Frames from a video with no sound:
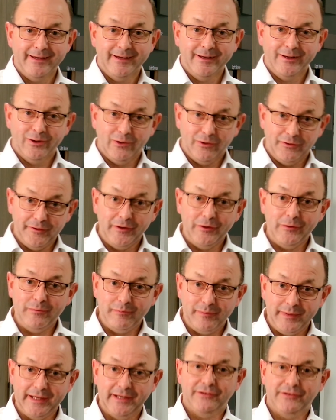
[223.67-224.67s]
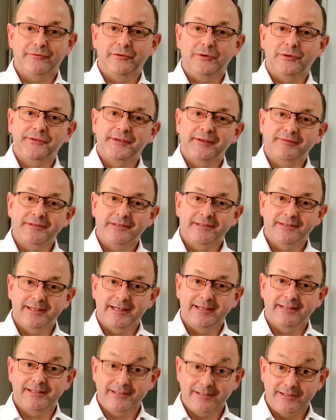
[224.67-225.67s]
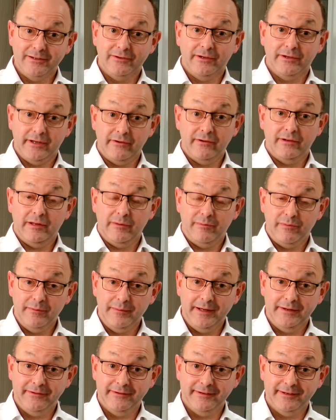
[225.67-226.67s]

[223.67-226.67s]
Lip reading: Although BS 476 is still currently permitted,